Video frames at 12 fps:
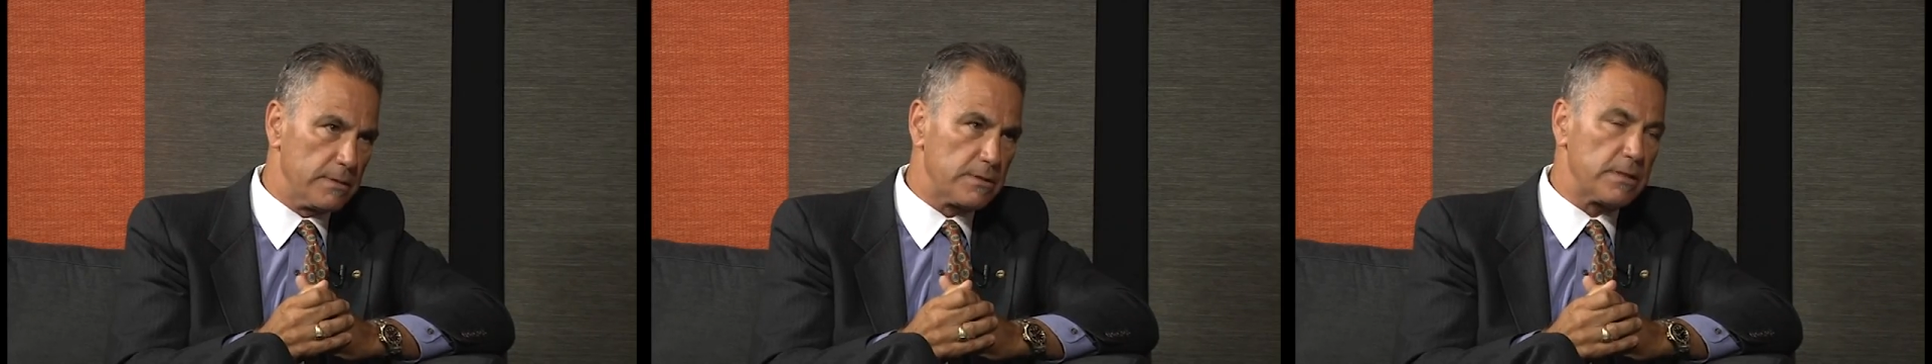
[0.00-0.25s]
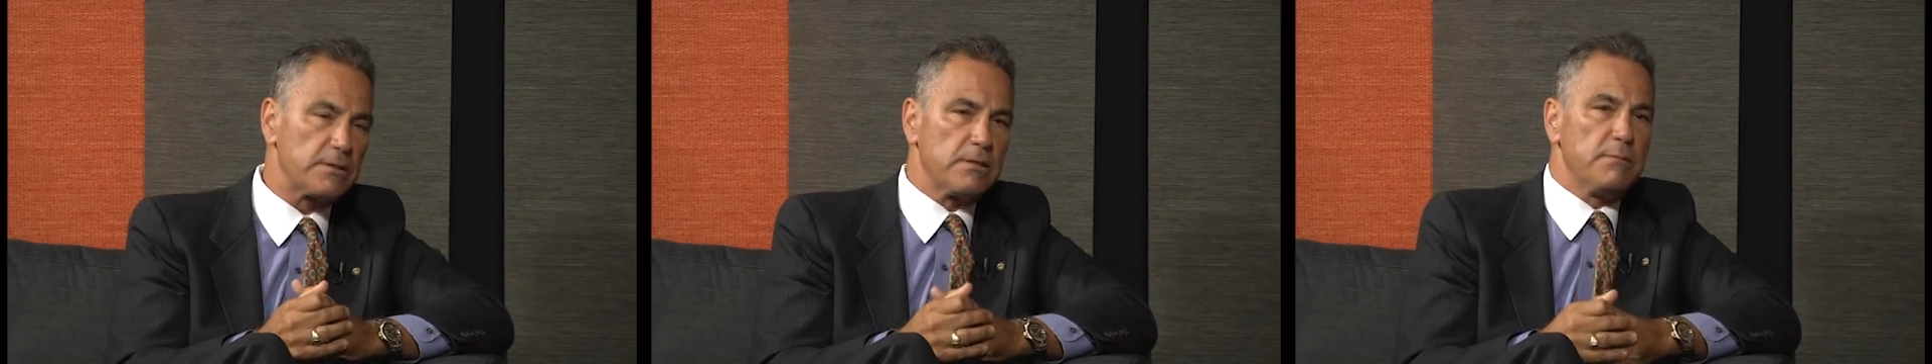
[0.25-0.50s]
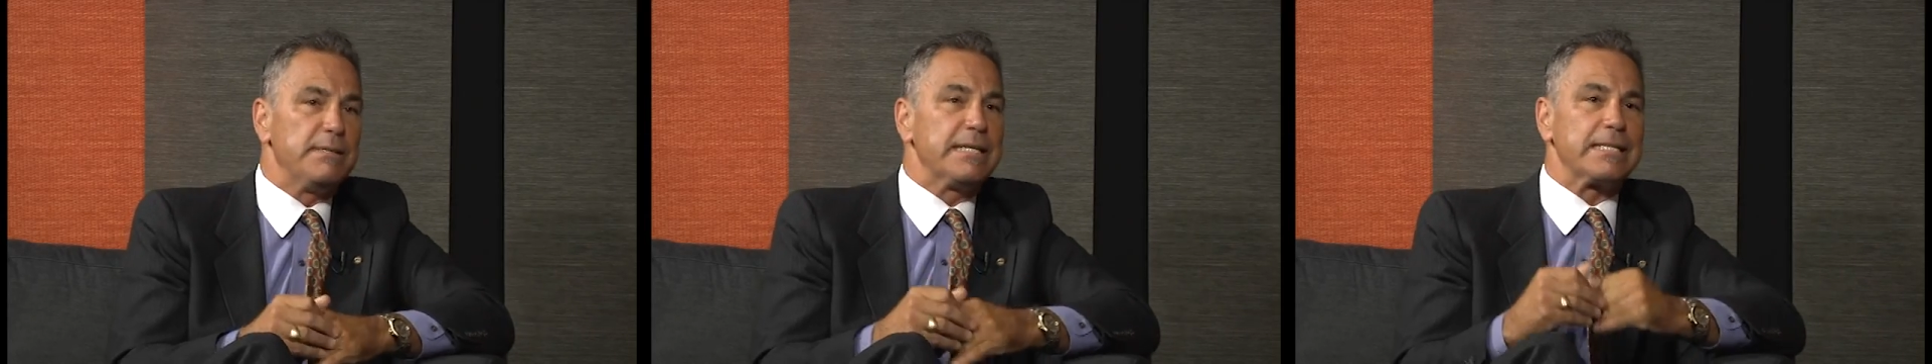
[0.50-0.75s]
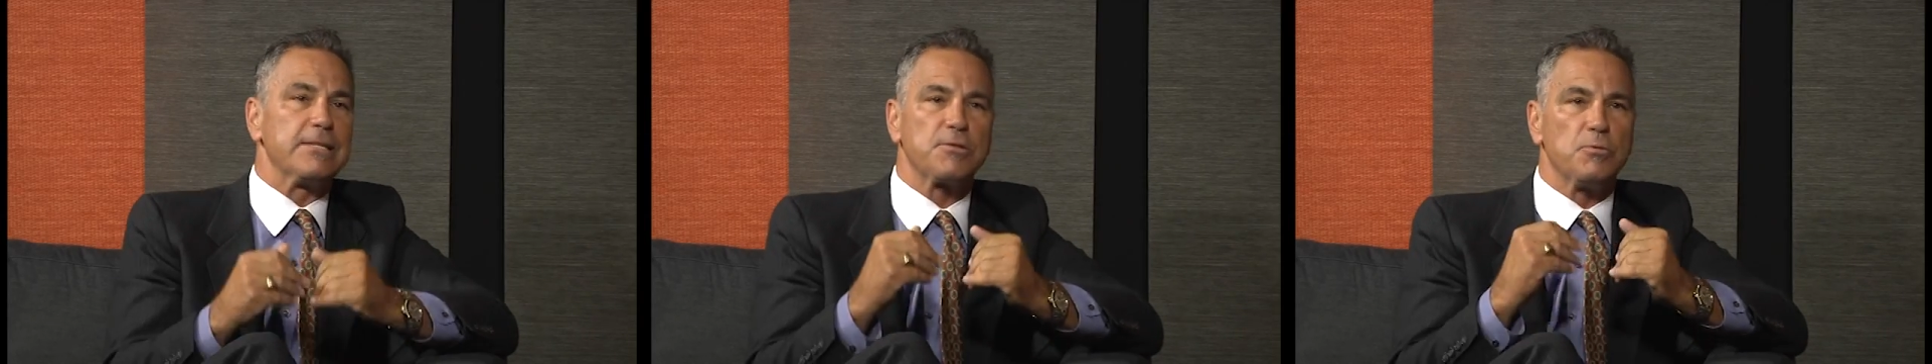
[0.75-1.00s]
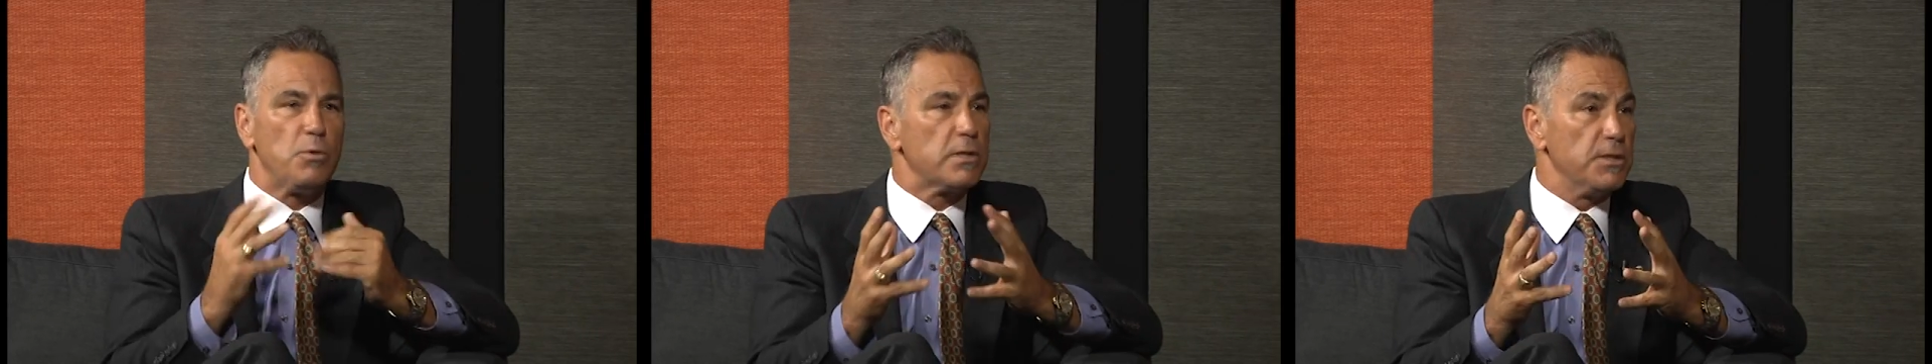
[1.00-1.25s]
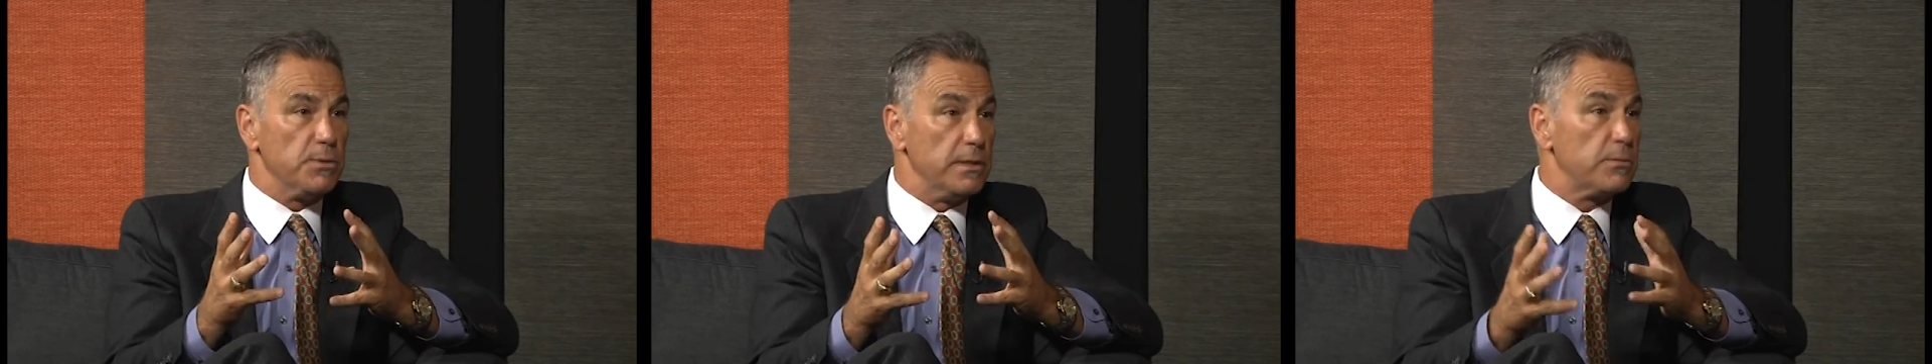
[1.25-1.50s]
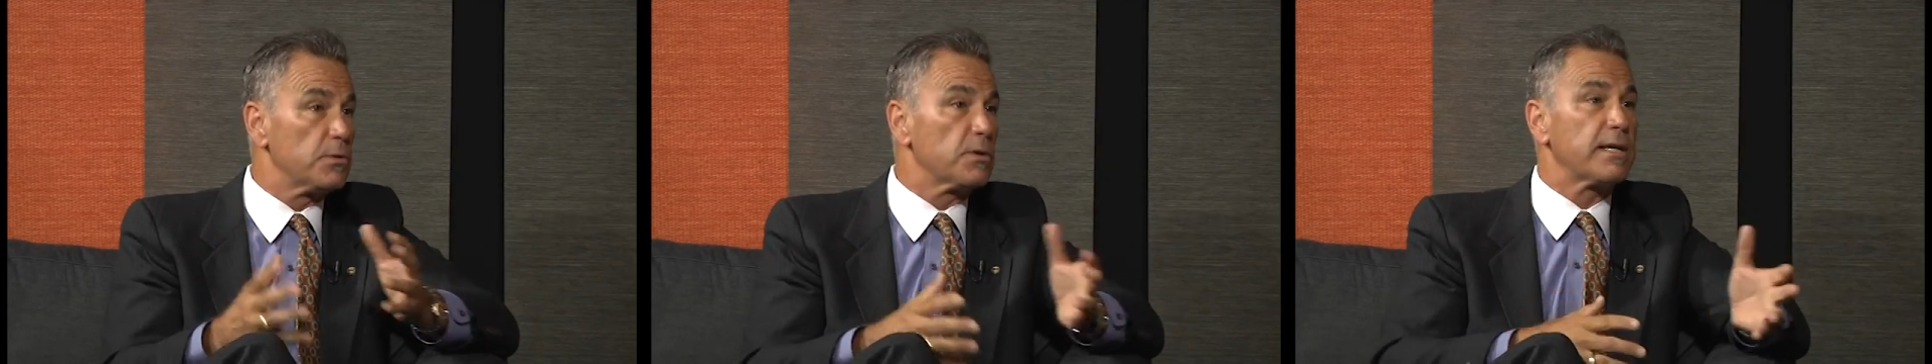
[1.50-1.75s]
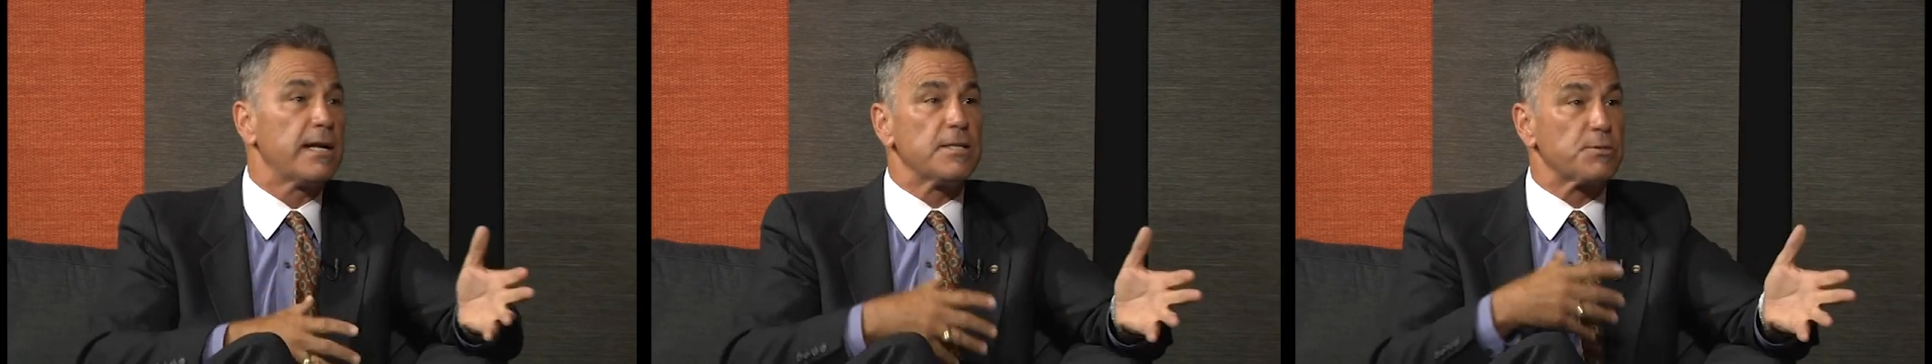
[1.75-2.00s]
It's not that the bank doesn't want to do it, their
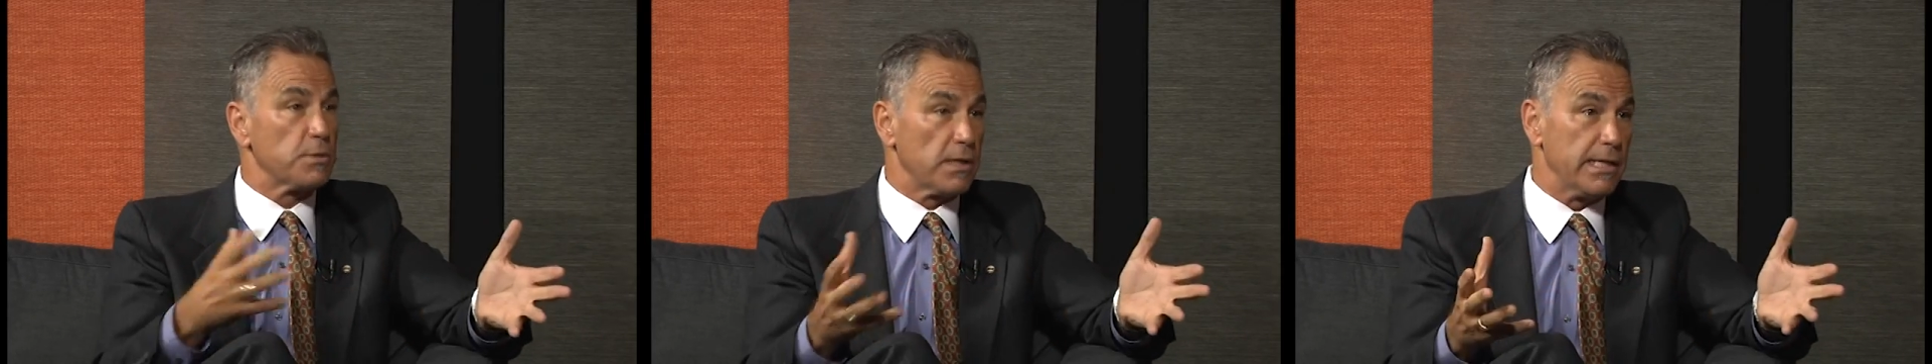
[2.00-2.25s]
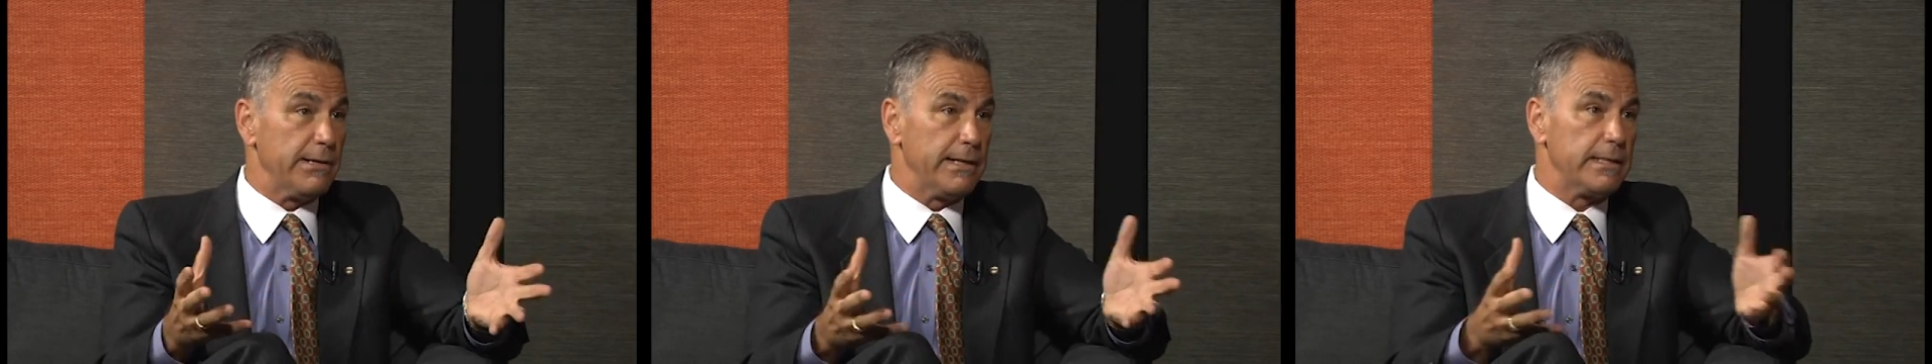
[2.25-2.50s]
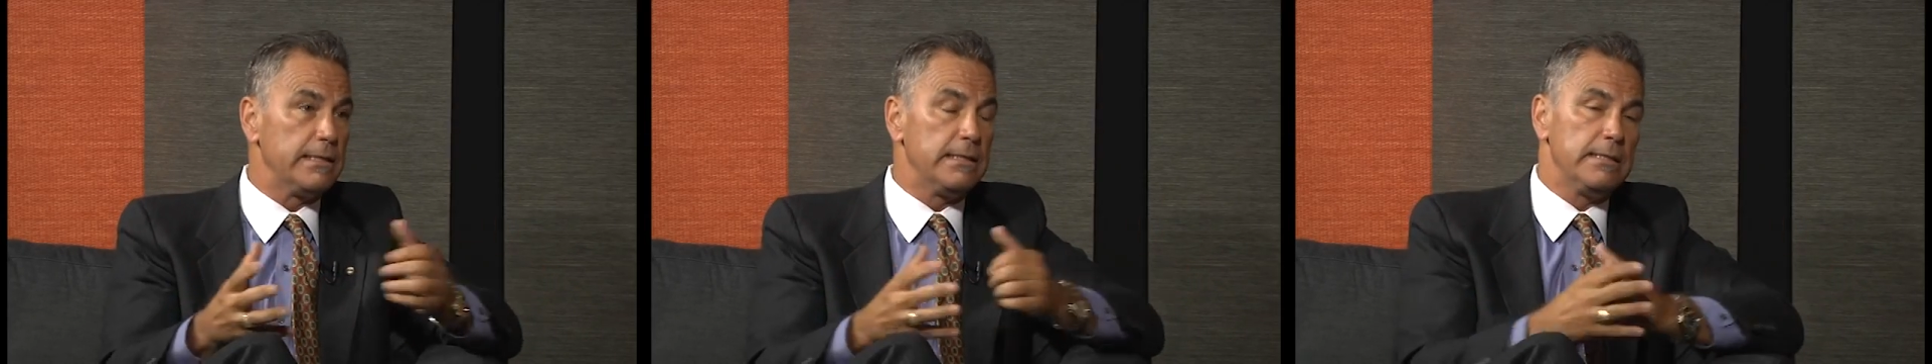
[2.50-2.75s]
guidelines won't allow it.